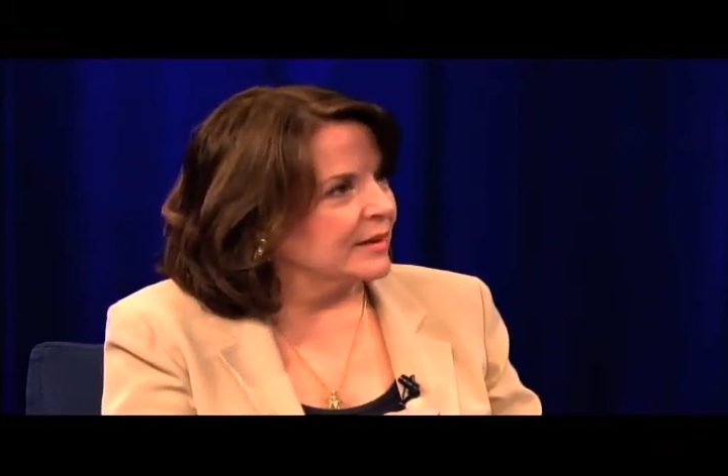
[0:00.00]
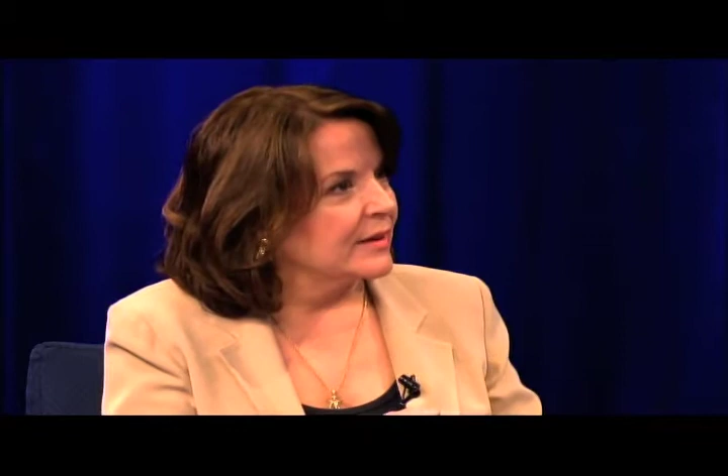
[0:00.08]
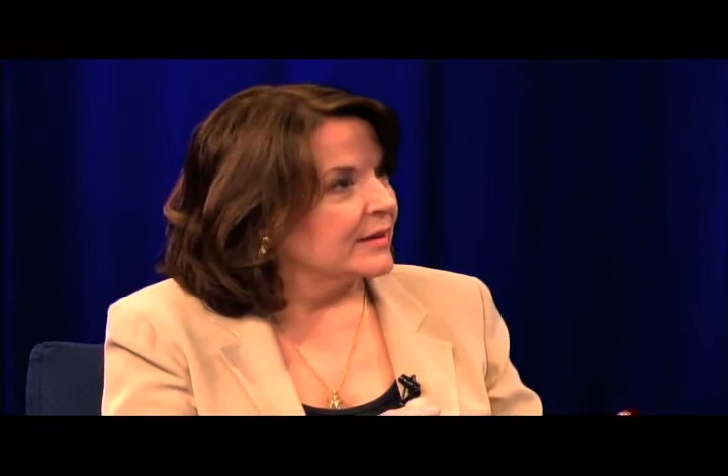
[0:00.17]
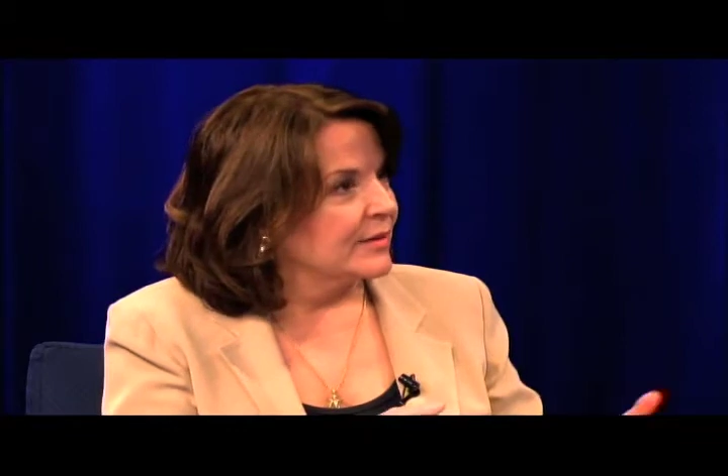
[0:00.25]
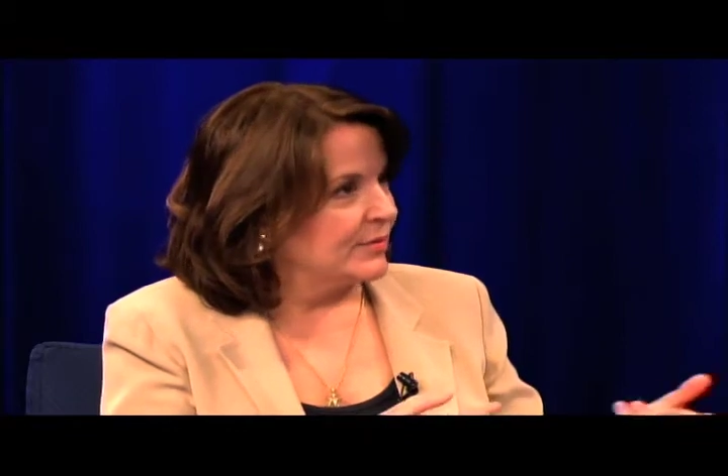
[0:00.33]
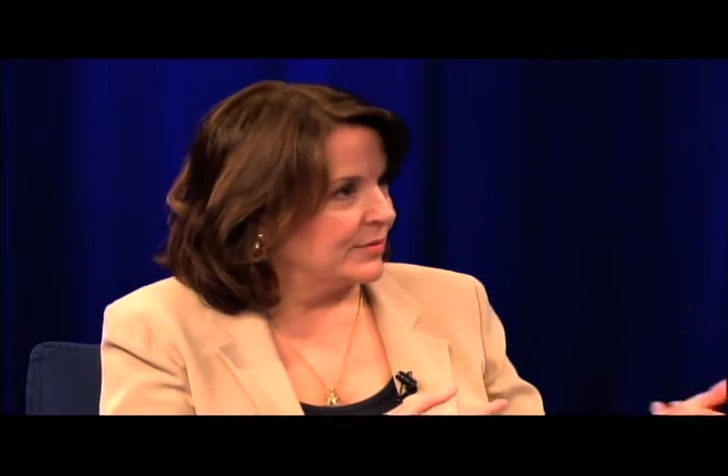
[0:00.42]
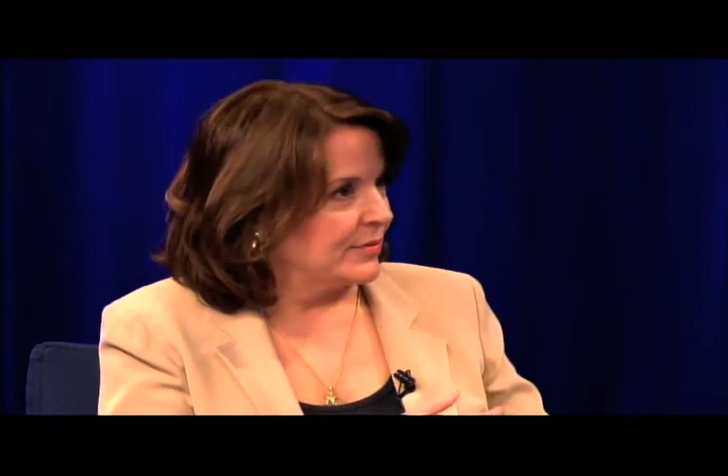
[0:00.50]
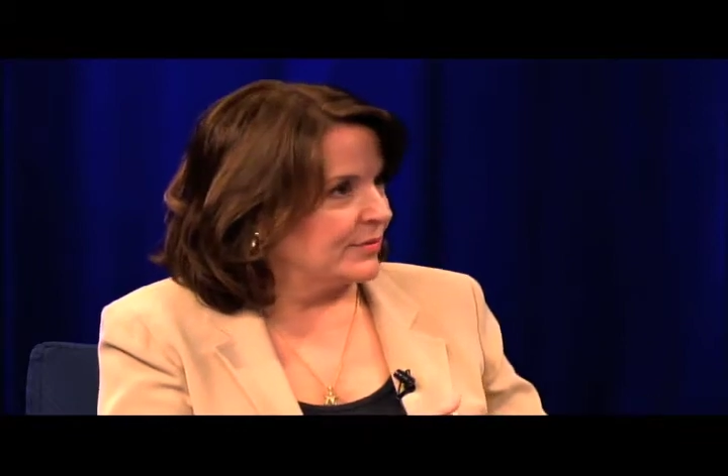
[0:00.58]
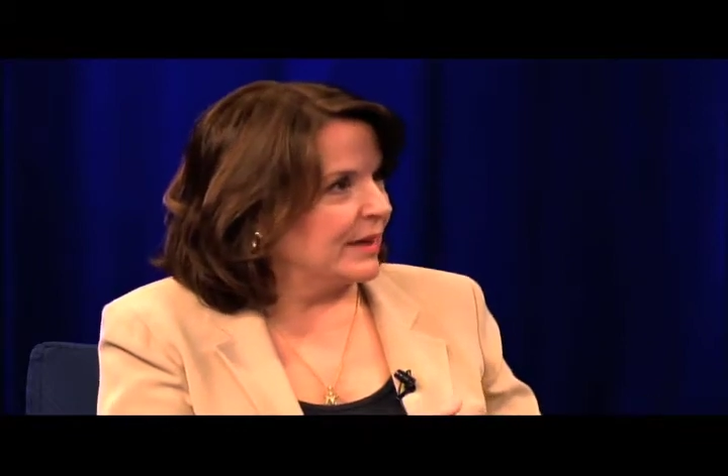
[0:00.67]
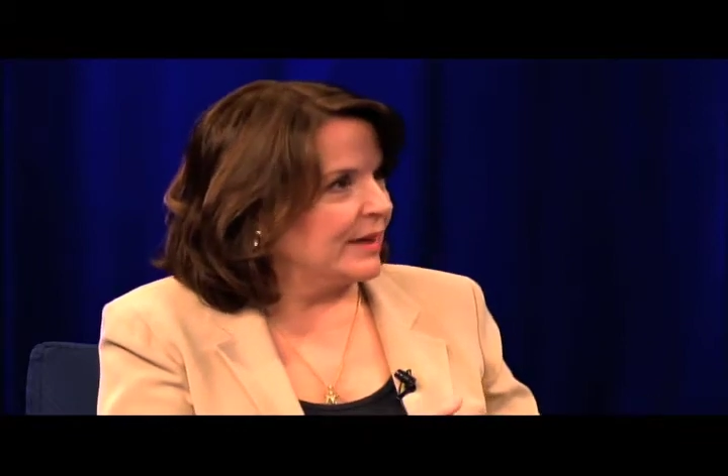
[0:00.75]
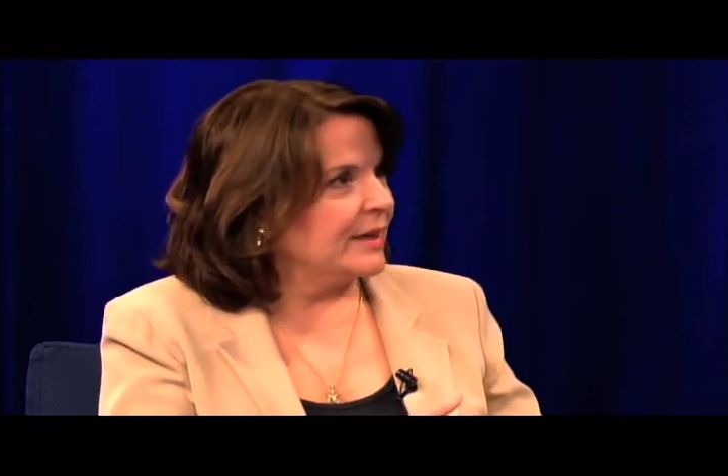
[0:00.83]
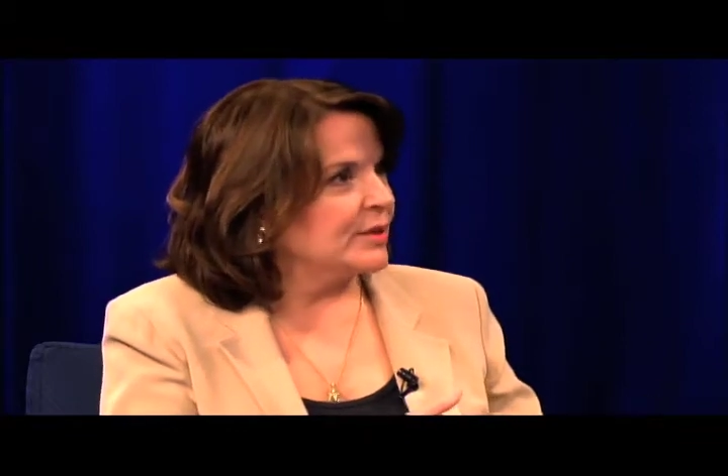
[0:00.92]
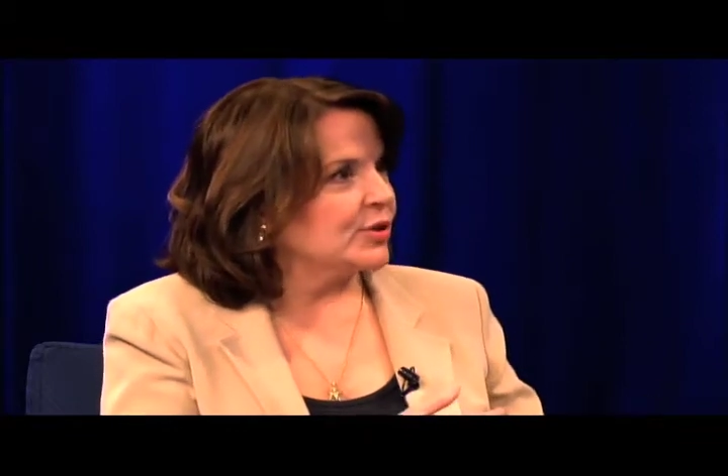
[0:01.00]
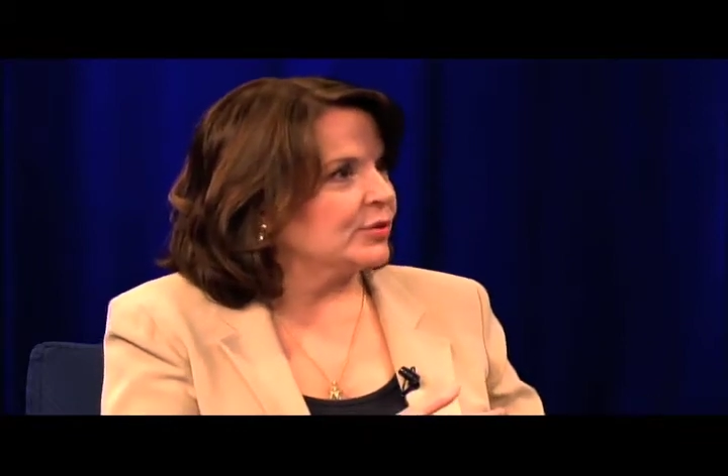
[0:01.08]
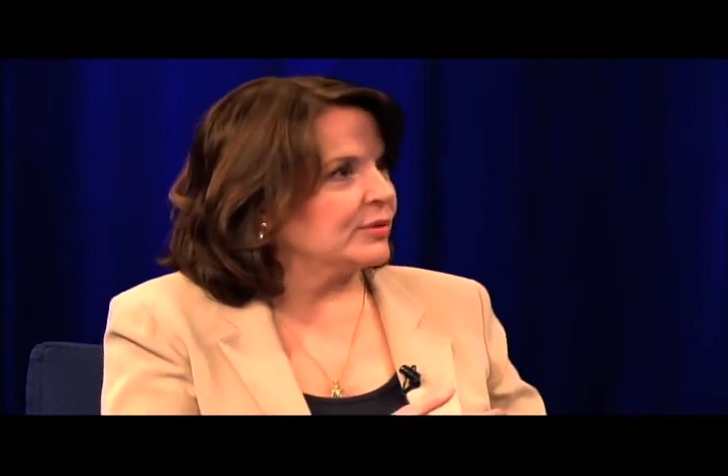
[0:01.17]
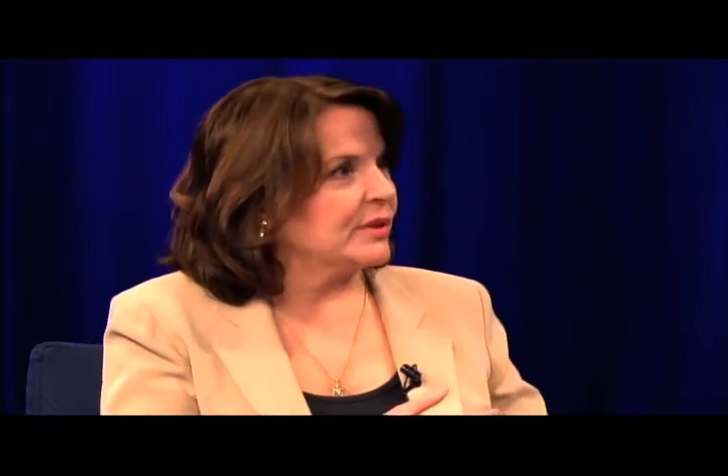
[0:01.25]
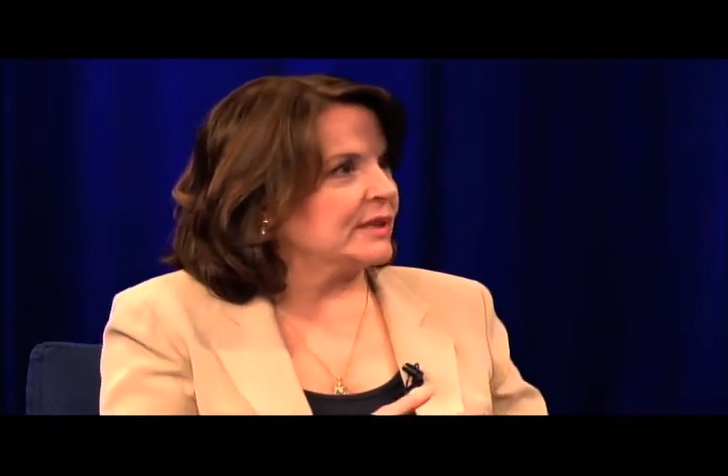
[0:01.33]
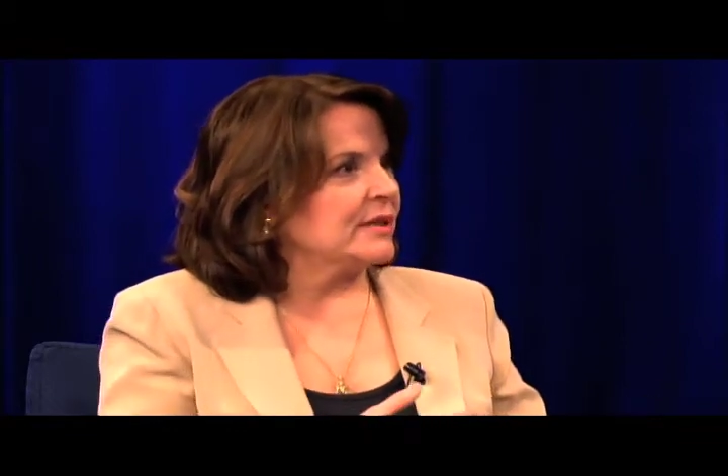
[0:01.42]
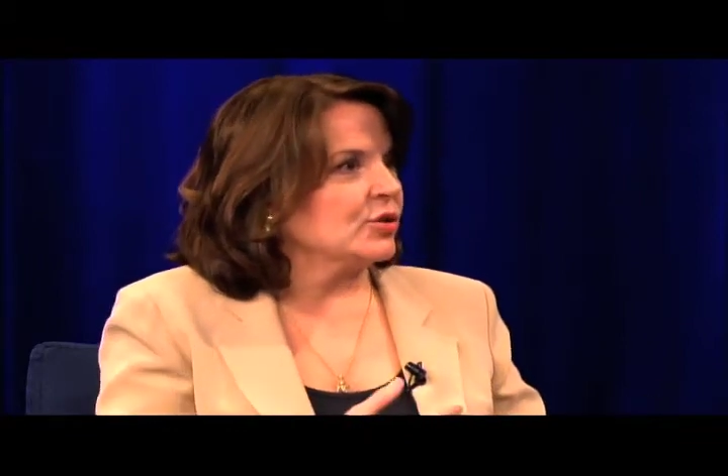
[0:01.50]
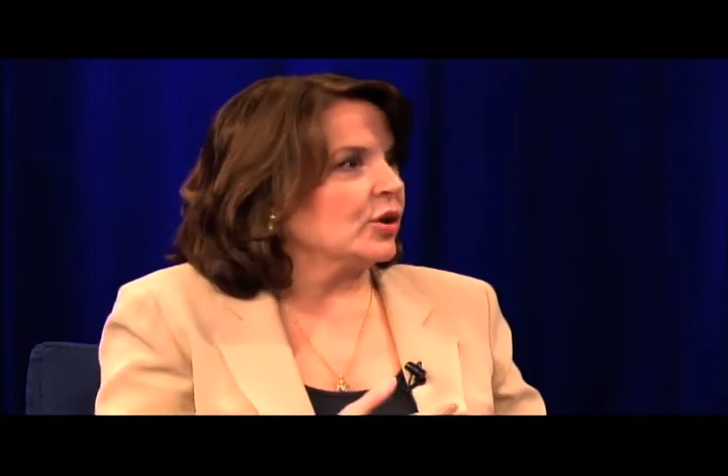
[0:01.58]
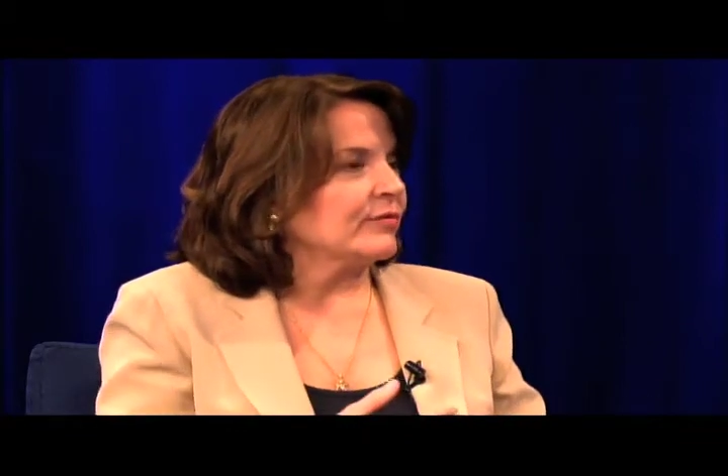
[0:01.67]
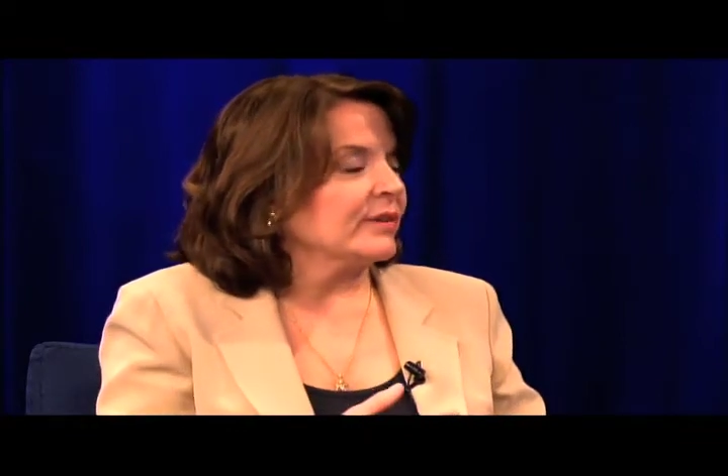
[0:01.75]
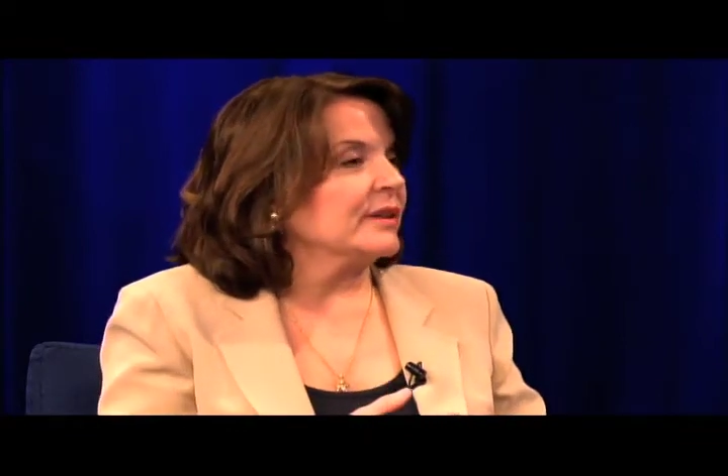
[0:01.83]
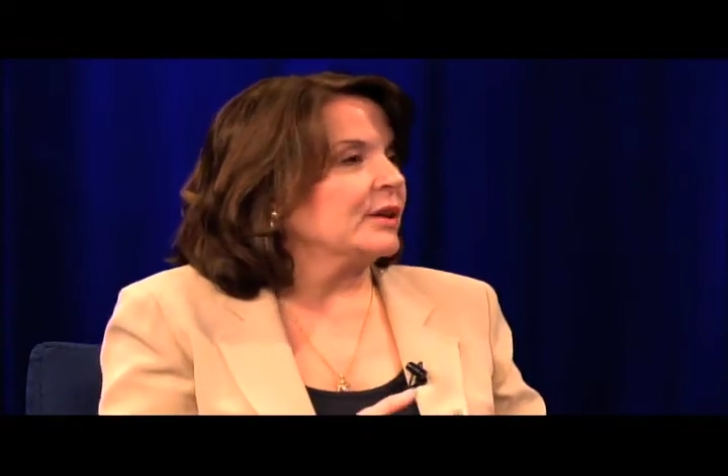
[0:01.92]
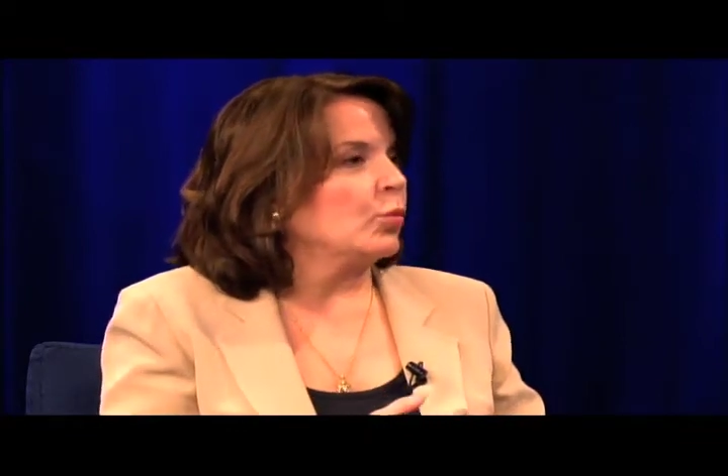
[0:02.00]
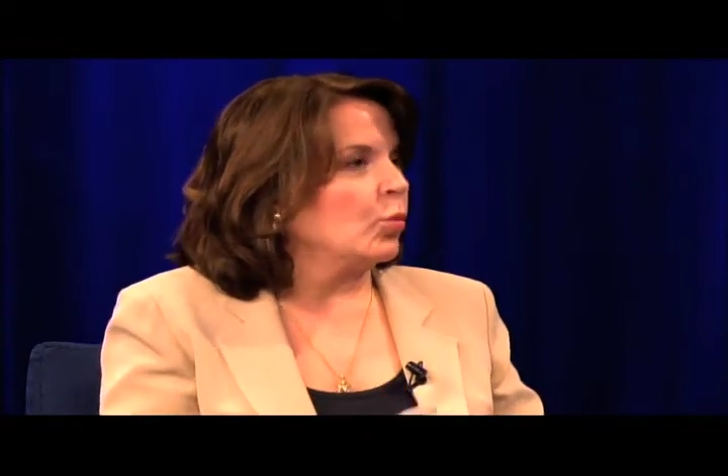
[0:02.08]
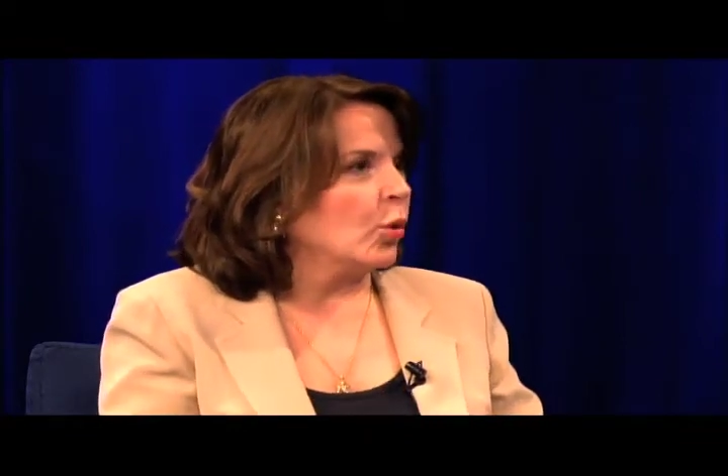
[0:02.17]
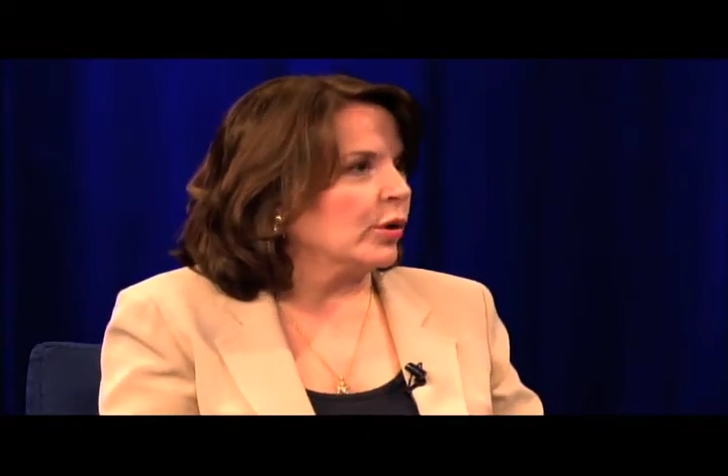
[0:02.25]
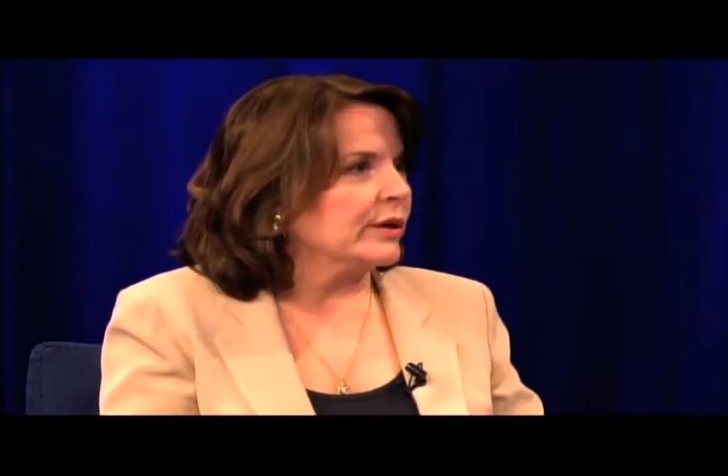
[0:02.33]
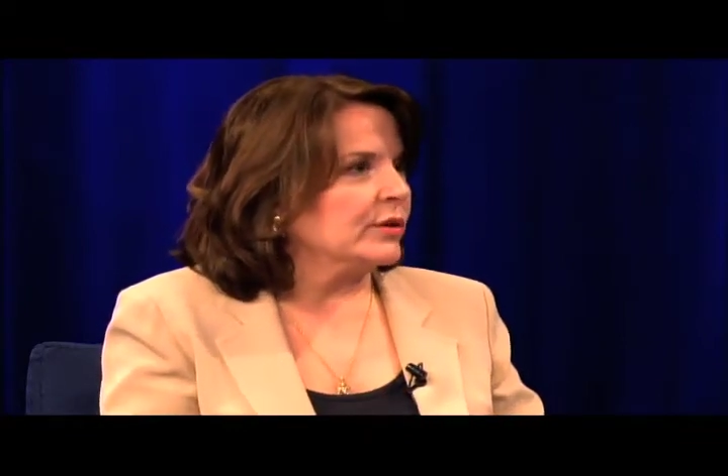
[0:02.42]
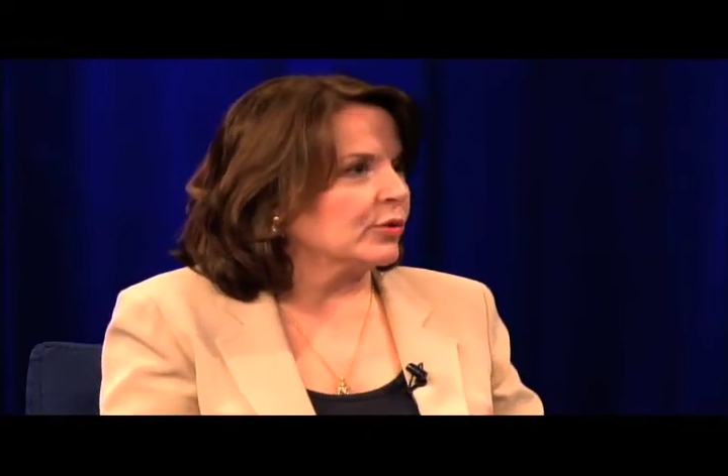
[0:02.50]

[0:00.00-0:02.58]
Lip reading: right, to that's not really wood,